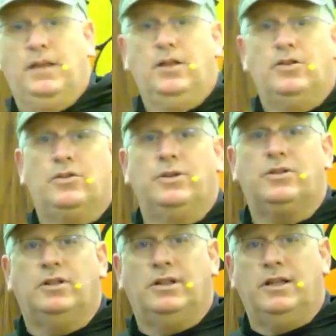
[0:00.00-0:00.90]
So it's
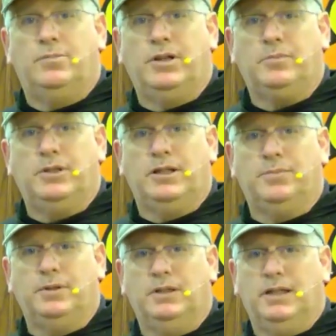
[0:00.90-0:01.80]
going to then pick me
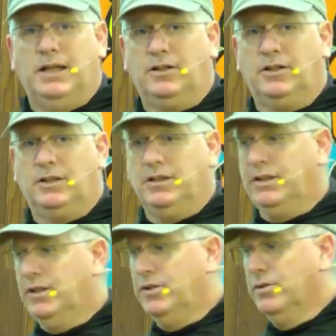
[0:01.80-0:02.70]
up and going to
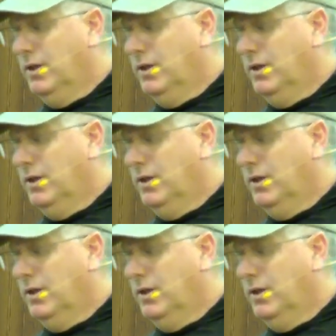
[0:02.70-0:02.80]
continue.